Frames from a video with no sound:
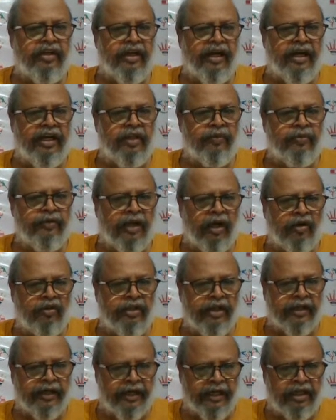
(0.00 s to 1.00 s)
And if now
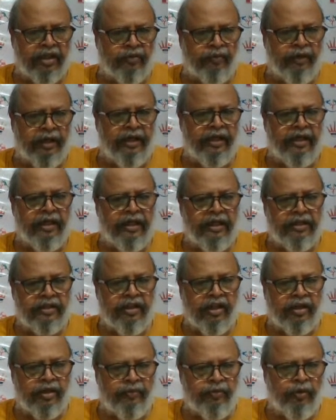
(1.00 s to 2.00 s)
the correct way
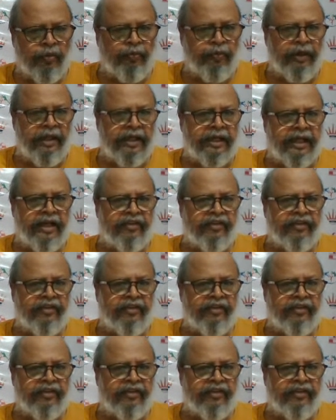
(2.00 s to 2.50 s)
that if you play